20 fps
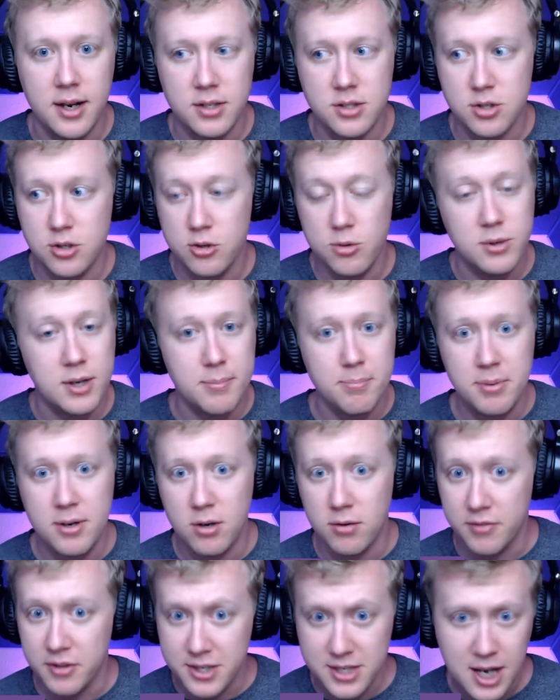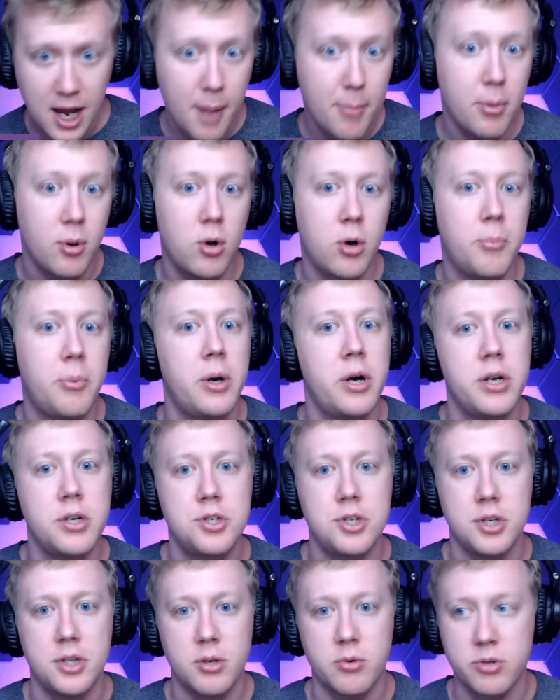And so you get beat over the top a whole
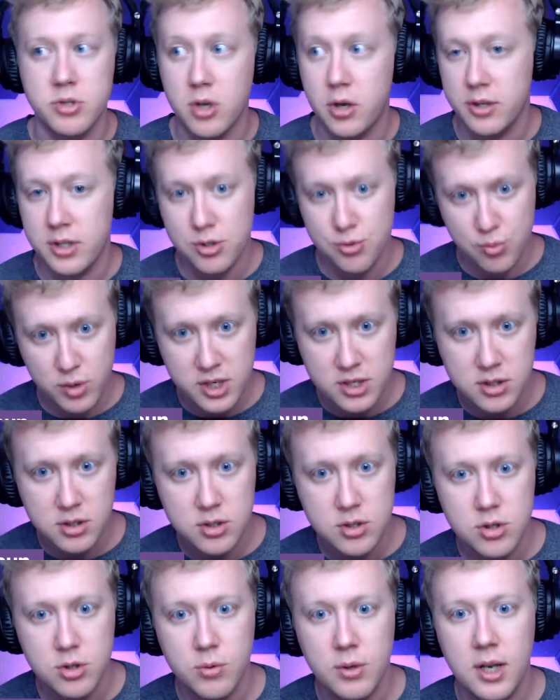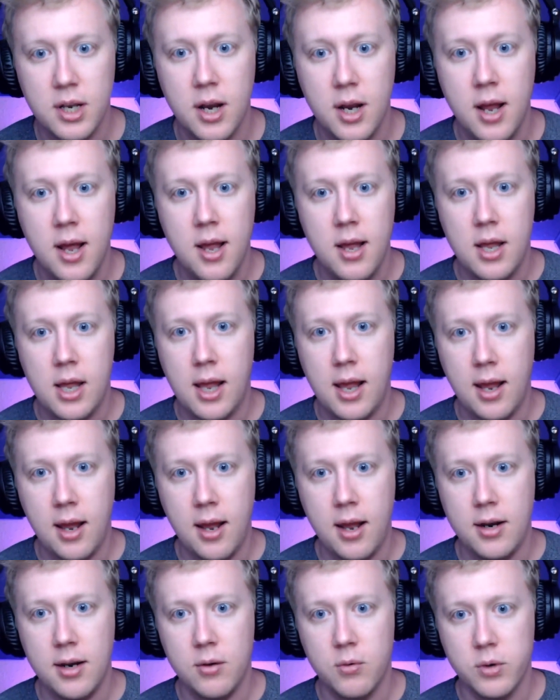bunch and there was all these risks to it.
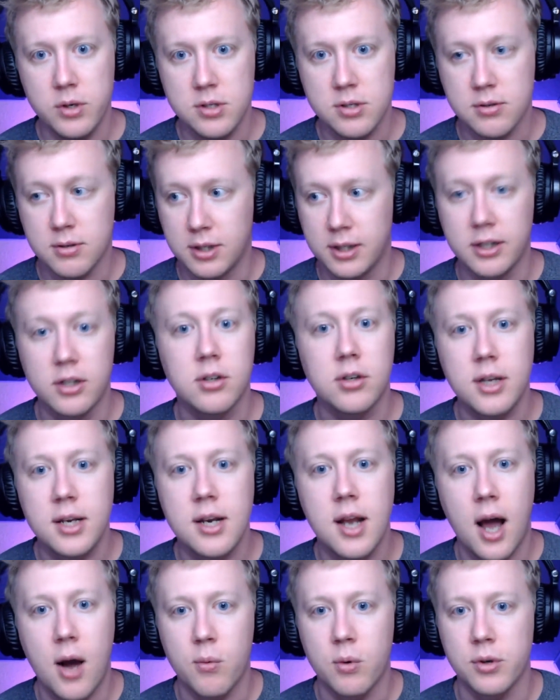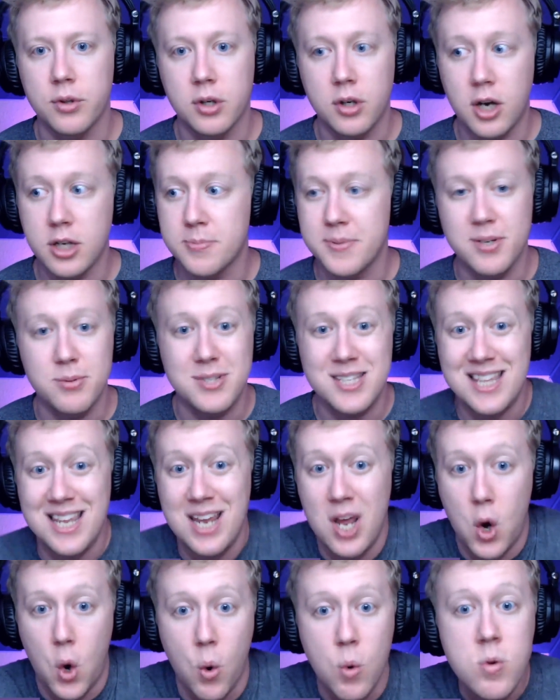And it was clearly not worth the cost, but it was
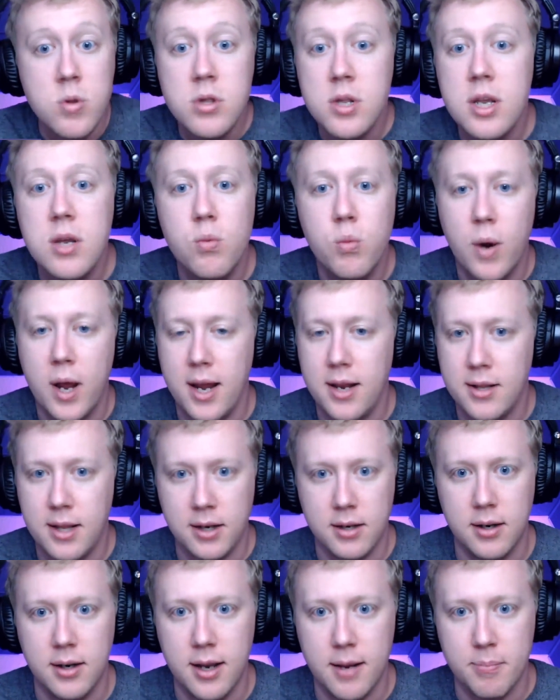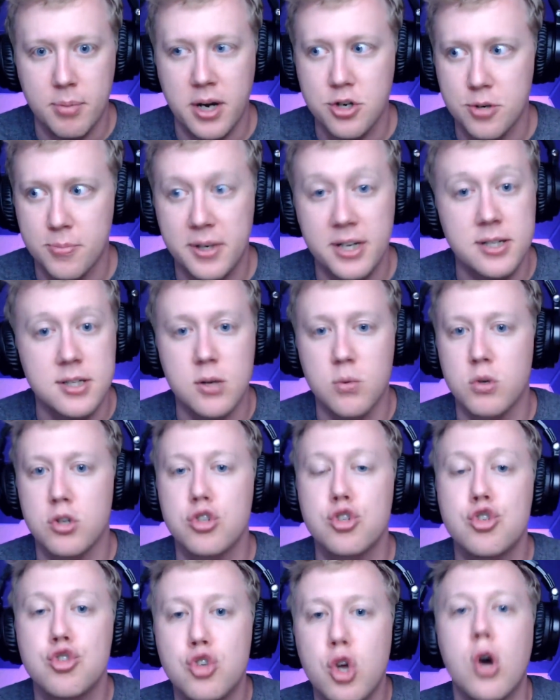the only way they could get pressure because they were
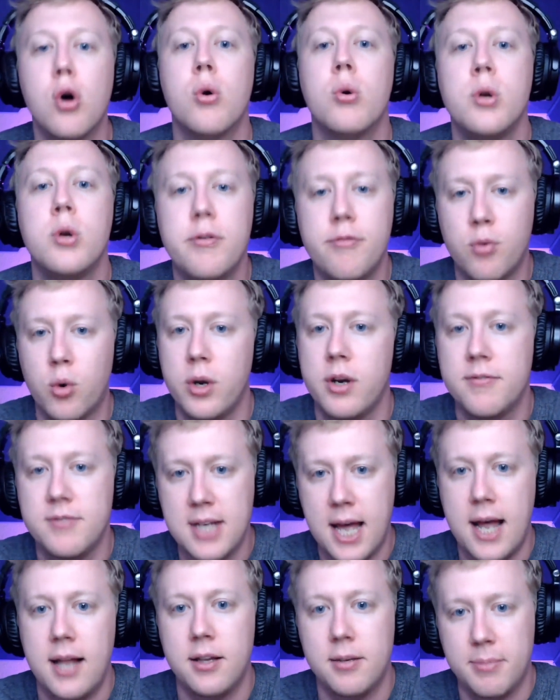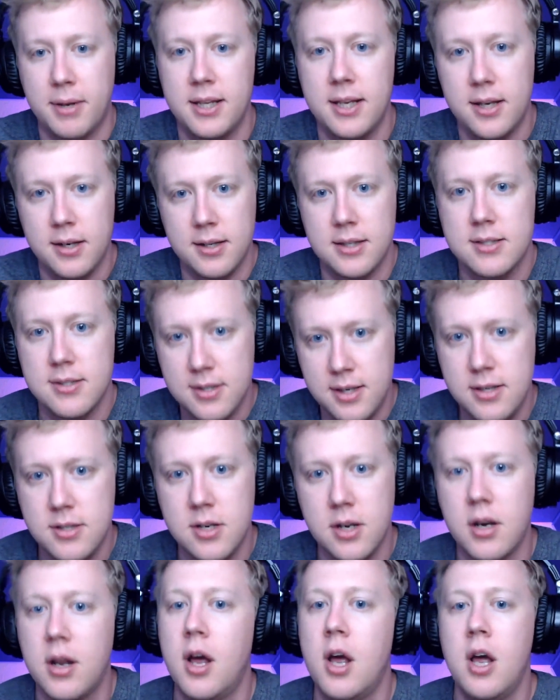so devoid of talent by the end of the
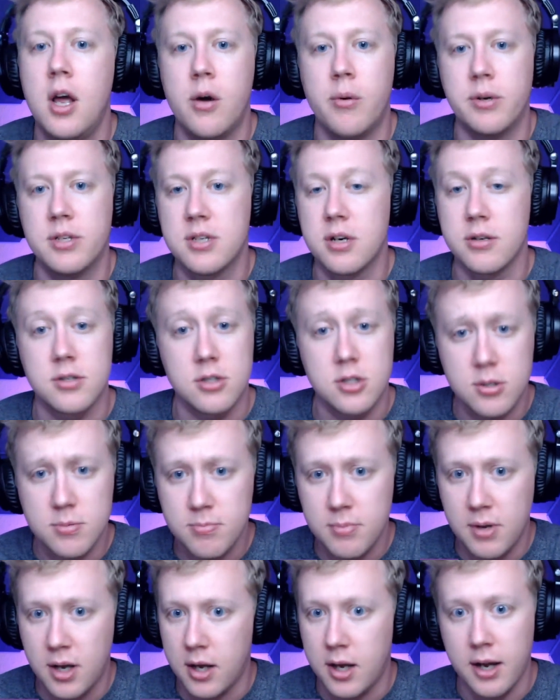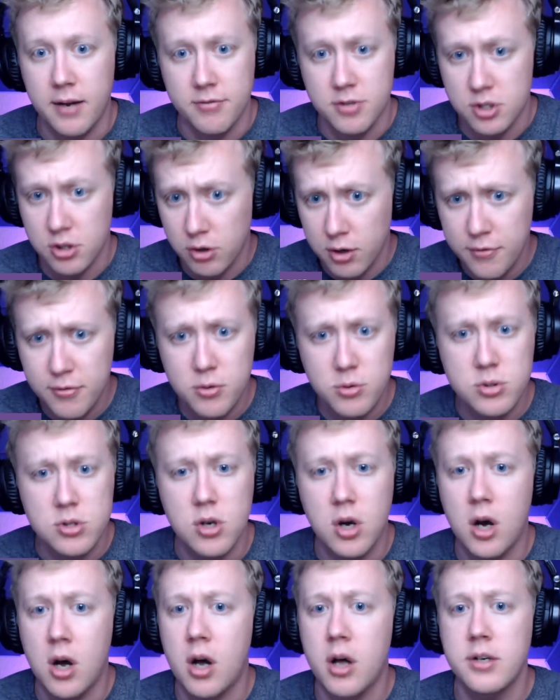season. Once Everson Griffin was
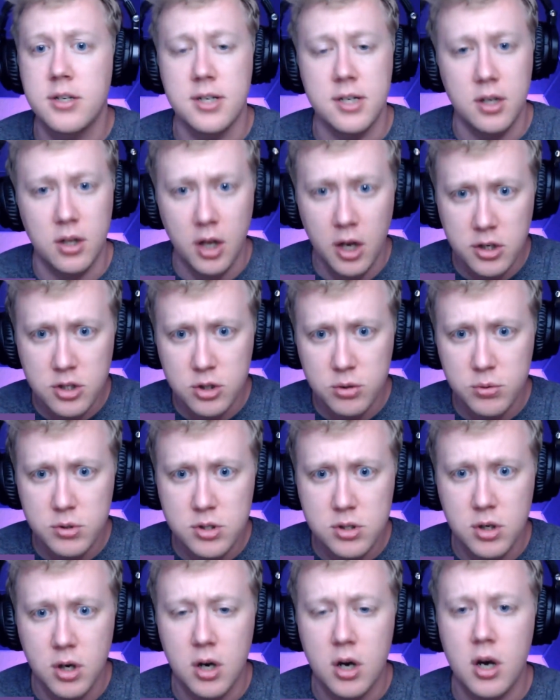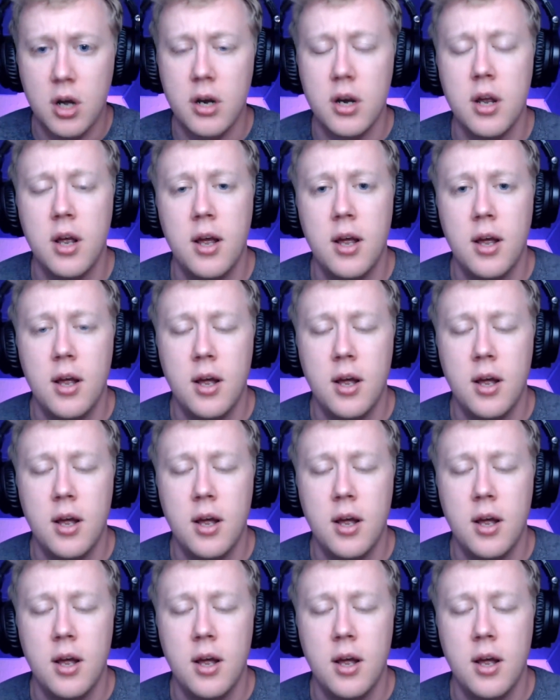gone, Danielle Hunter was gone.